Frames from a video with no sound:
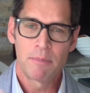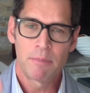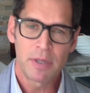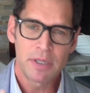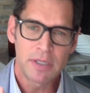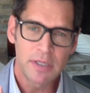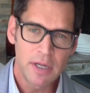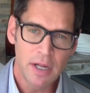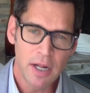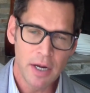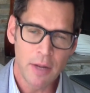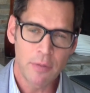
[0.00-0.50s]

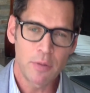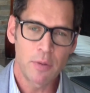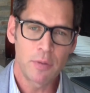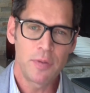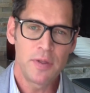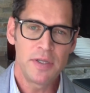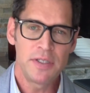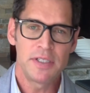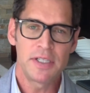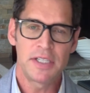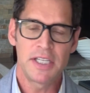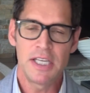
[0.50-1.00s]
But another
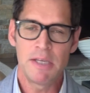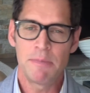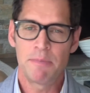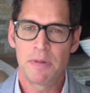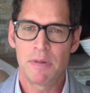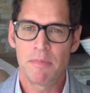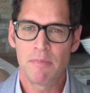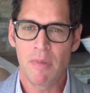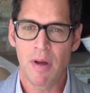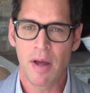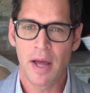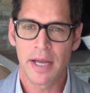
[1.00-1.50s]
thing to keep
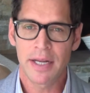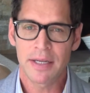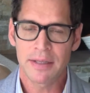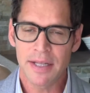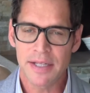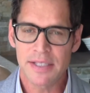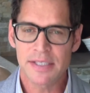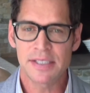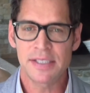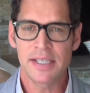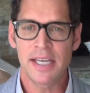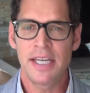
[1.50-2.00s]
in mind,
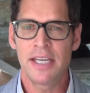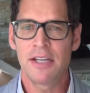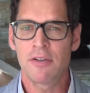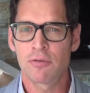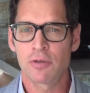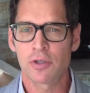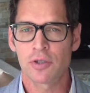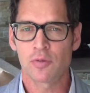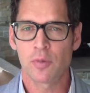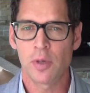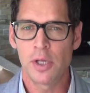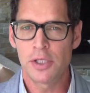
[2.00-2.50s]
let's say
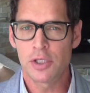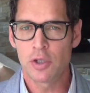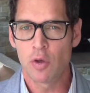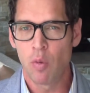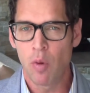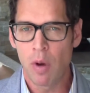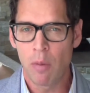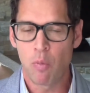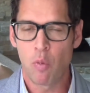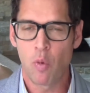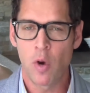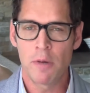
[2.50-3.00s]
interest rates
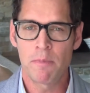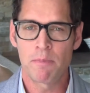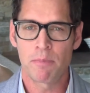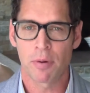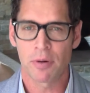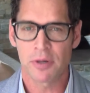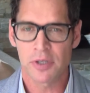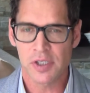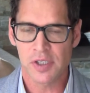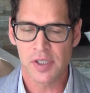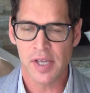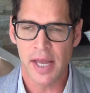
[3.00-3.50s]
go up one
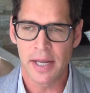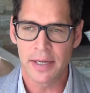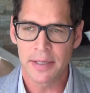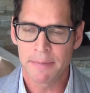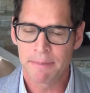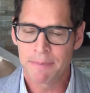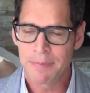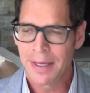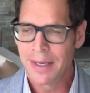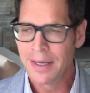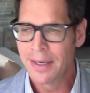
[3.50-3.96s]
percent.